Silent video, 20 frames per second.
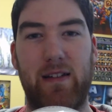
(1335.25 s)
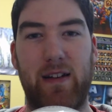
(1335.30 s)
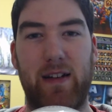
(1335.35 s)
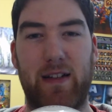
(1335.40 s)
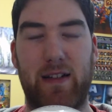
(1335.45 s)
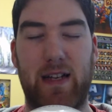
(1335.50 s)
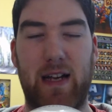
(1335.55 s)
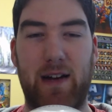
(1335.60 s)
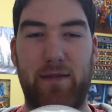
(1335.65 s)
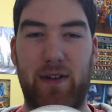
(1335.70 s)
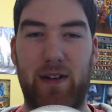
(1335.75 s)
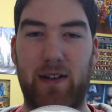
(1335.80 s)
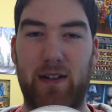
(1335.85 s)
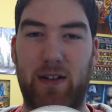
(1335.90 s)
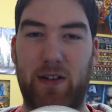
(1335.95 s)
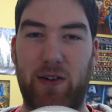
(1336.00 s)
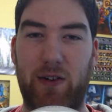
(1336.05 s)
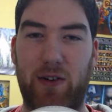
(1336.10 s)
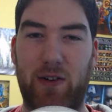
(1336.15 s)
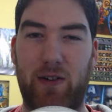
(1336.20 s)
it's kind of a
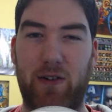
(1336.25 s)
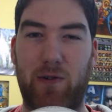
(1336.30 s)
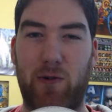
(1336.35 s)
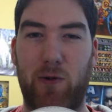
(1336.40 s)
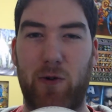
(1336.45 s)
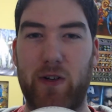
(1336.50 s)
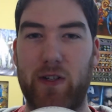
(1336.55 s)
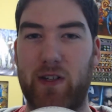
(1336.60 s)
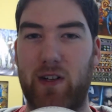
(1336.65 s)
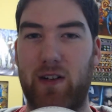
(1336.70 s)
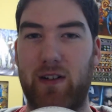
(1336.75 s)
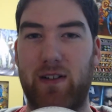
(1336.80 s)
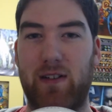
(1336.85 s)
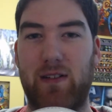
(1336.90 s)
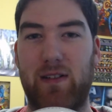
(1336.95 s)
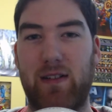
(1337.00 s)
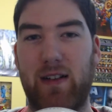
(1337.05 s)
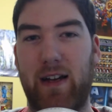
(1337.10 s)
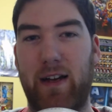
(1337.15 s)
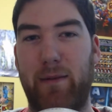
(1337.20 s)
Coruscant
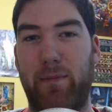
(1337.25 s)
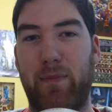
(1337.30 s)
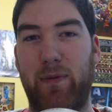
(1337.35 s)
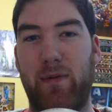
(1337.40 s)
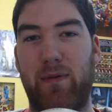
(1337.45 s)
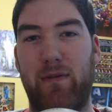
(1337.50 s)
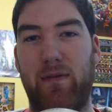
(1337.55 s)
type